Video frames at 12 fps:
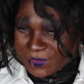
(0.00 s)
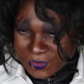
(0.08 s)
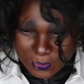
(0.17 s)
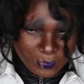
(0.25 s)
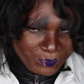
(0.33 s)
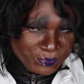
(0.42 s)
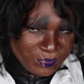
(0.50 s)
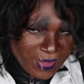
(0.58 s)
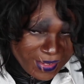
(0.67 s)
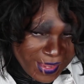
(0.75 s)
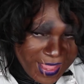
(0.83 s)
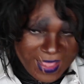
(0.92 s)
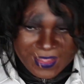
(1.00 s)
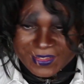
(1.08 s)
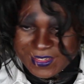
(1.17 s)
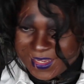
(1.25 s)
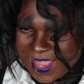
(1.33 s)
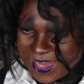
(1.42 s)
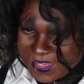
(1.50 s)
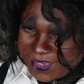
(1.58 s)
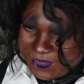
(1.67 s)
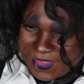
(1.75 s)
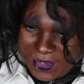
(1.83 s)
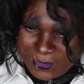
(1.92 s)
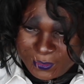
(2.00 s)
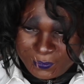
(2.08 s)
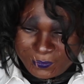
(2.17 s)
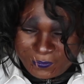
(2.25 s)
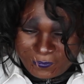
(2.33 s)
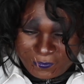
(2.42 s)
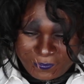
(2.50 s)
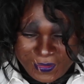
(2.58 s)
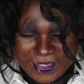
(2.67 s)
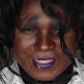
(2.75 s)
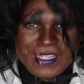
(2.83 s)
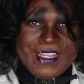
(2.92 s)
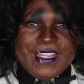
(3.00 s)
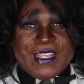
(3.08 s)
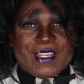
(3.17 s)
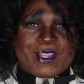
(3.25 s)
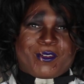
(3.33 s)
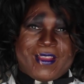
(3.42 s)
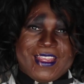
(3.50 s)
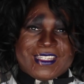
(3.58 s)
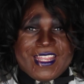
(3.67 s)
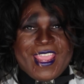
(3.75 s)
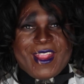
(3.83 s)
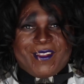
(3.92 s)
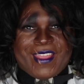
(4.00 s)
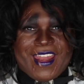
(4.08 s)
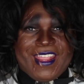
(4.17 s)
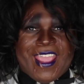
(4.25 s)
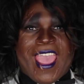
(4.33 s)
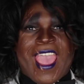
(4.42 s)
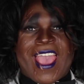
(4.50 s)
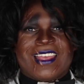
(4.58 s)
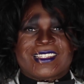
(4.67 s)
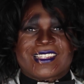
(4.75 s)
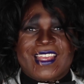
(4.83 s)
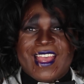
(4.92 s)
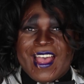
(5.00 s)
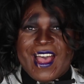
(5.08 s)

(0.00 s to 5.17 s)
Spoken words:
So yeah, to kind of get that little frizzy, crazy hair that he has.